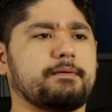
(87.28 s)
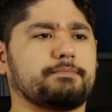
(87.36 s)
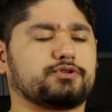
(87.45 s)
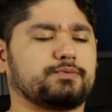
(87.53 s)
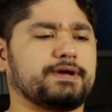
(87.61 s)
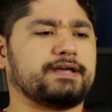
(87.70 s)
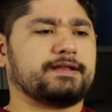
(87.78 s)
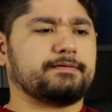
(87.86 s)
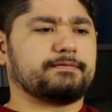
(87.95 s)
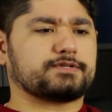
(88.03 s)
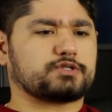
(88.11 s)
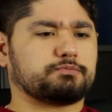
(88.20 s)

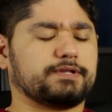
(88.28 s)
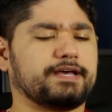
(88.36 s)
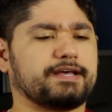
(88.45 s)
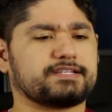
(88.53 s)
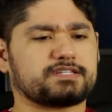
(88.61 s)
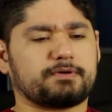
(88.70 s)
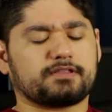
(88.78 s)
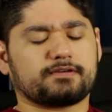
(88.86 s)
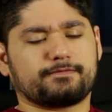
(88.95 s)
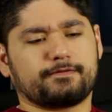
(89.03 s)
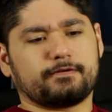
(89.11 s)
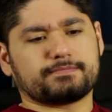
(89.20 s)
between Split and some other
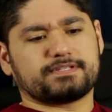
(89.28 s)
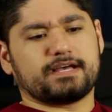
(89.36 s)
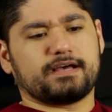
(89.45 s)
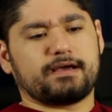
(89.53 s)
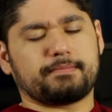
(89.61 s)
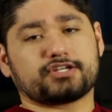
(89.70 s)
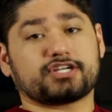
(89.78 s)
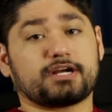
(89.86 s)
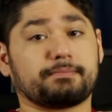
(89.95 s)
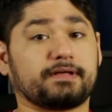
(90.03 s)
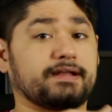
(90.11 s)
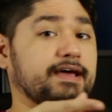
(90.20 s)
films that M. Night
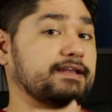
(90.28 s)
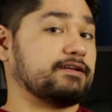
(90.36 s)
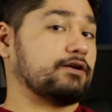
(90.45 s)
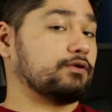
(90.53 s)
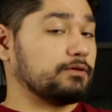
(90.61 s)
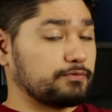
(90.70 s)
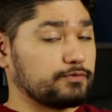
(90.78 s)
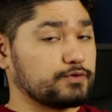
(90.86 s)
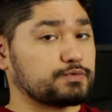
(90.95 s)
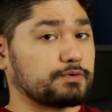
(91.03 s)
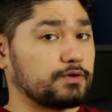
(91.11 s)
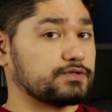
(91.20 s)
Shyamalan had not only
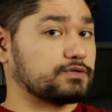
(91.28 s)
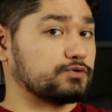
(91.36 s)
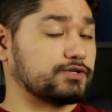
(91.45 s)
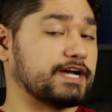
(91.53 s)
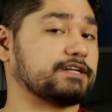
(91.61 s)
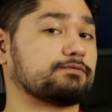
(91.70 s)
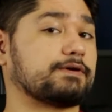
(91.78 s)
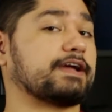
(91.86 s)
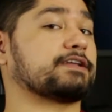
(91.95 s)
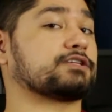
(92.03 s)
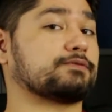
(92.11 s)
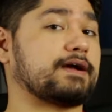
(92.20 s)
produced but also tried to write
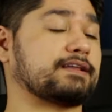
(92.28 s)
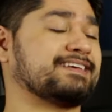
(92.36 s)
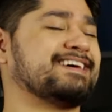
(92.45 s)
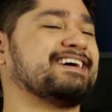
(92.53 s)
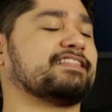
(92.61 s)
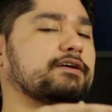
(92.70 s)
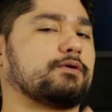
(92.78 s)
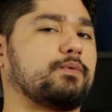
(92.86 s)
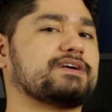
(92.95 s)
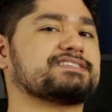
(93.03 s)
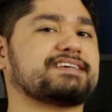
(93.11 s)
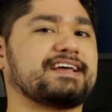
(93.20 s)
and direct, there
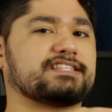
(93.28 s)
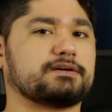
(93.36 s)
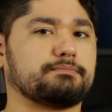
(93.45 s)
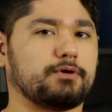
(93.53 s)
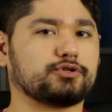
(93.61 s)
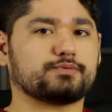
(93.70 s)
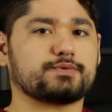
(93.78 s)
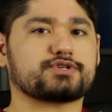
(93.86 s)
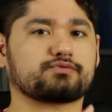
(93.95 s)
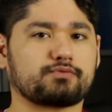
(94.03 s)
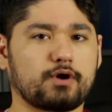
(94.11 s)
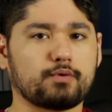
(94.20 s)
was a
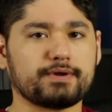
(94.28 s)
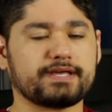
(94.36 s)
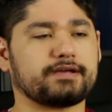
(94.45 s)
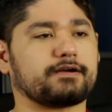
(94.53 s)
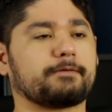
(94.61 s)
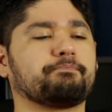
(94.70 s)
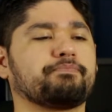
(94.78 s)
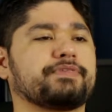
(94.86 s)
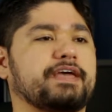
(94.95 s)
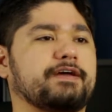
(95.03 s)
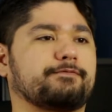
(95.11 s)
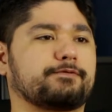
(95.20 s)
tumultuous road here.
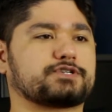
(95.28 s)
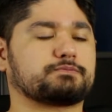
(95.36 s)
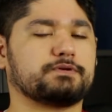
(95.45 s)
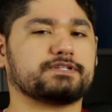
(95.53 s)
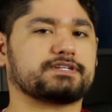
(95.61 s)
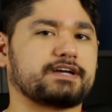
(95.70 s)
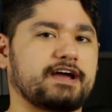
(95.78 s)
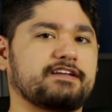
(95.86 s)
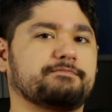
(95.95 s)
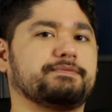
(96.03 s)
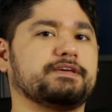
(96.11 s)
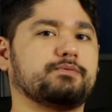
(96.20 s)
And for Split to
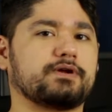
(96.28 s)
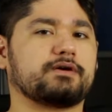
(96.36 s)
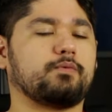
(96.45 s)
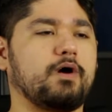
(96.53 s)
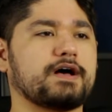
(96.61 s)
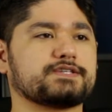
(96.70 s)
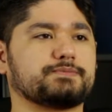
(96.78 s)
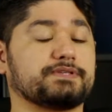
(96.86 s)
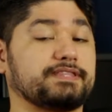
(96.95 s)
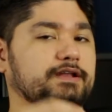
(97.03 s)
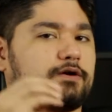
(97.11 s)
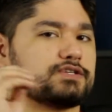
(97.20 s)
kind of be what it was,
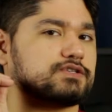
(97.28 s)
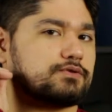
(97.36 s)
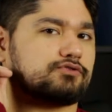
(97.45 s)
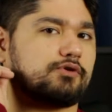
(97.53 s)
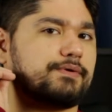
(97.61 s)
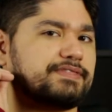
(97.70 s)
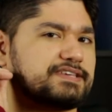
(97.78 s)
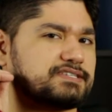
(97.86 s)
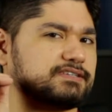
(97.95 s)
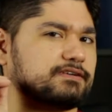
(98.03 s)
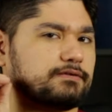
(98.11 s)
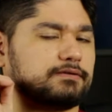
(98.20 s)
but then also throw in
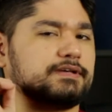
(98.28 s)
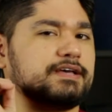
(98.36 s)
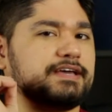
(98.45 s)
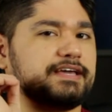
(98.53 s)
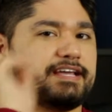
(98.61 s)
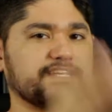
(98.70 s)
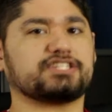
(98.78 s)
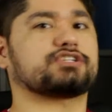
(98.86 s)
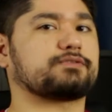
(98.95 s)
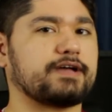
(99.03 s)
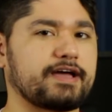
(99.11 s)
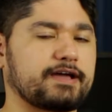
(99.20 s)
this little
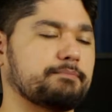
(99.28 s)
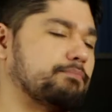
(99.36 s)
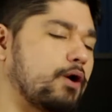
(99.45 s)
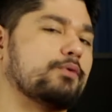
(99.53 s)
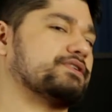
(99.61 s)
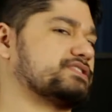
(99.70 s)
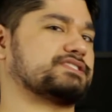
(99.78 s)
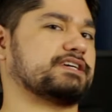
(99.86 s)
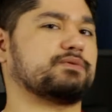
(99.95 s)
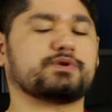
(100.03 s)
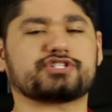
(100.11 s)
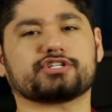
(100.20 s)
Easter egg bonus
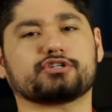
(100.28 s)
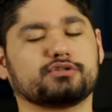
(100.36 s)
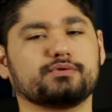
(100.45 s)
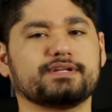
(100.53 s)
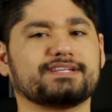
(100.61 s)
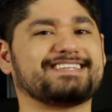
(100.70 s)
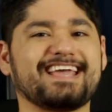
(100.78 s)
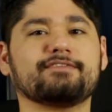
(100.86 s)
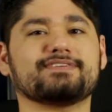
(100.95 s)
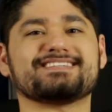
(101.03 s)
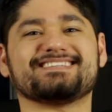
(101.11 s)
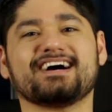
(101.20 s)
scene, which included
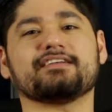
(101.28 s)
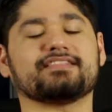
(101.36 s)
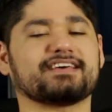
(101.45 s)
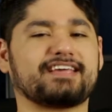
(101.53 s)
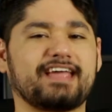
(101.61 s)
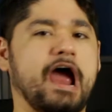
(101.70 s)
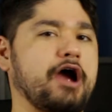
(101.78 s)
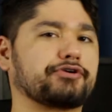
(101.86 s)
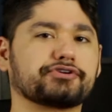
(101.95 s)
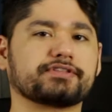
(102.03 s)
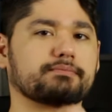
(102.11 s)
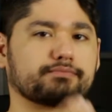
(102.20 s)
David Dunn, the
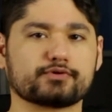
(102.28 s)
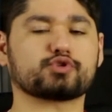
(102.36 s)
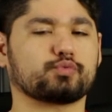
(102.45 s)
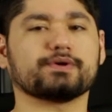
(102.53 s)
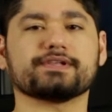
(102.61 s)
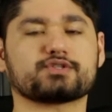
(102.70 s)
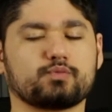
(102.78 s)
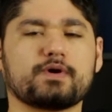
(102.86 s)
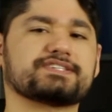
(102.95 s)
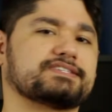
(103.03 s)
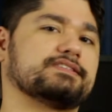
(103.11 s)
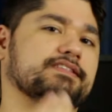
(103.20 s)
character that Bruce Willis
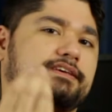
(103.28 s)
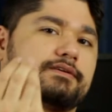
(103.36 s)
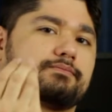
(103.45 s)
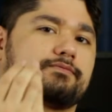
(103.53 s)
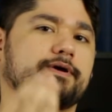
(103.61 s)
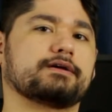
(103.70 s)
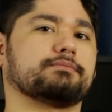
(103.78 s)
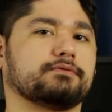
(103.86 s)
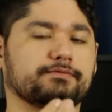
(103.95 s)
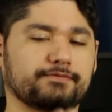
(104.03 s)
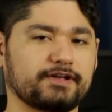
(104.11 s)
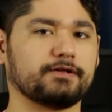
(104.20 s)
was in the
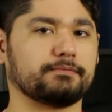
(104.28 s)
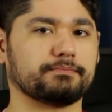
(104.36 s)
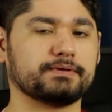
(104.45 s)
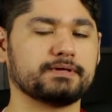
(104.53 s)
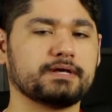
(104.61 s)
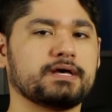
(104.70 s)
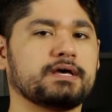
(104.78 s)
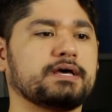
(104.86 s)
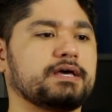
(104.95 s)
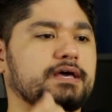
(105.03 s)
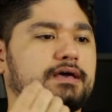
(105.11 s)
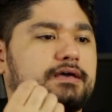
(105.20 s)
Unbreakable film,
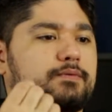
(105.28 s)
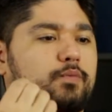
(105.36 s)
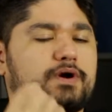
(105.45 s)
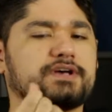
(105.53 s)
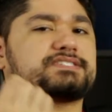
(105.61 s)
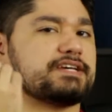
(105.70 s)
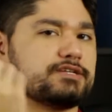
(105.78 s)
was